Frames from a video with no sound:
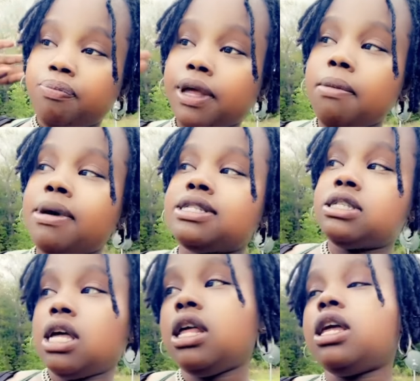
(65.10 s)
get my
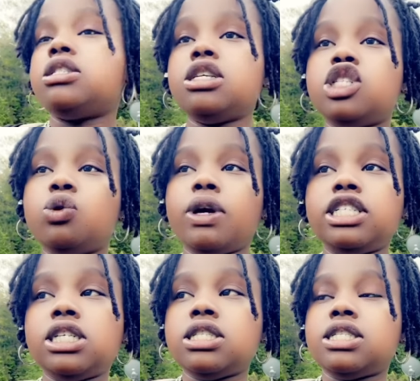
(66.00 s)
son in
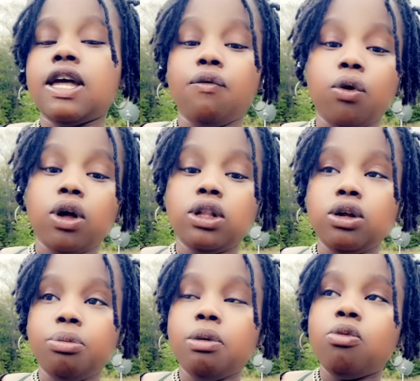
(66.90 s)
situations that were a
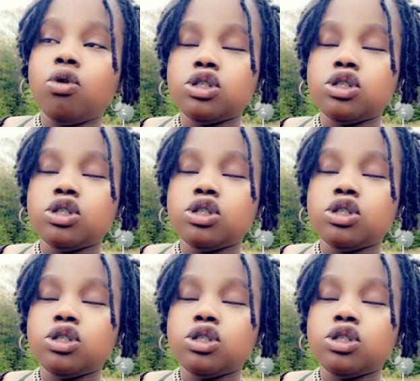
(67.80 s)
little bit more